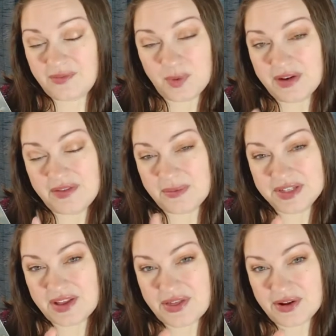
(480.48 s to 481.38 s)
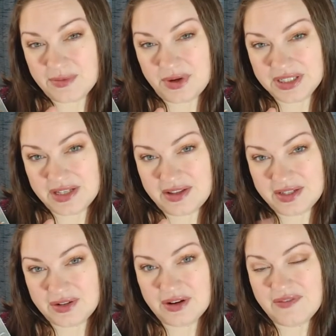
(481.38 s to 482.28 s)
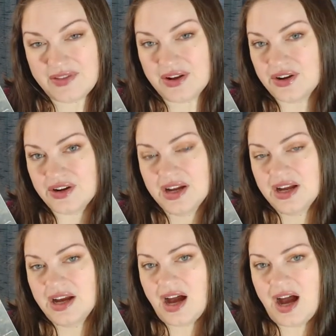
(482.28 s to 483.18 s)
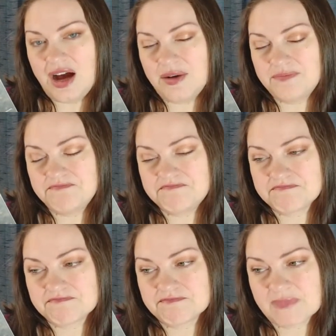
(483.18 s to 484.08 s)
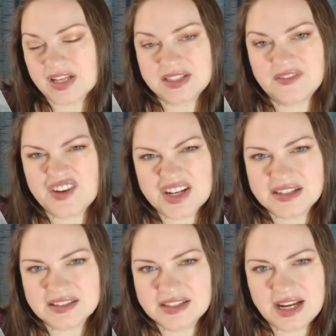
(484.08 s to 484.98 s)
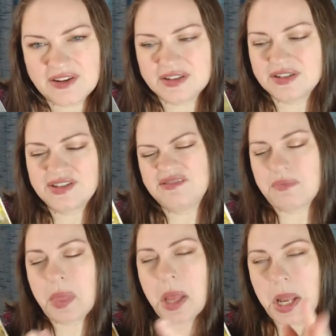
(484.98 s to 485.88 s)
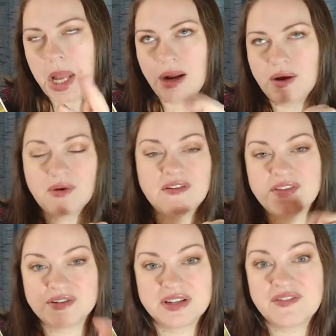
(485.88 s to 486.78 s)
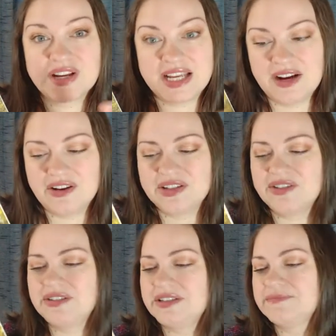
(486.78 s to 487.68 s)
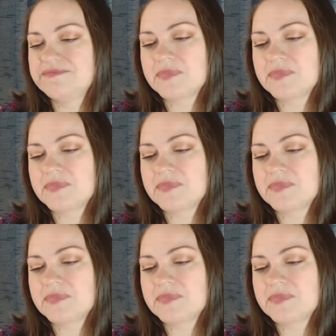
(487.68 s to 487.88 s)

if one of them is the third book to this, or if they're um, different character, or if they're different characters.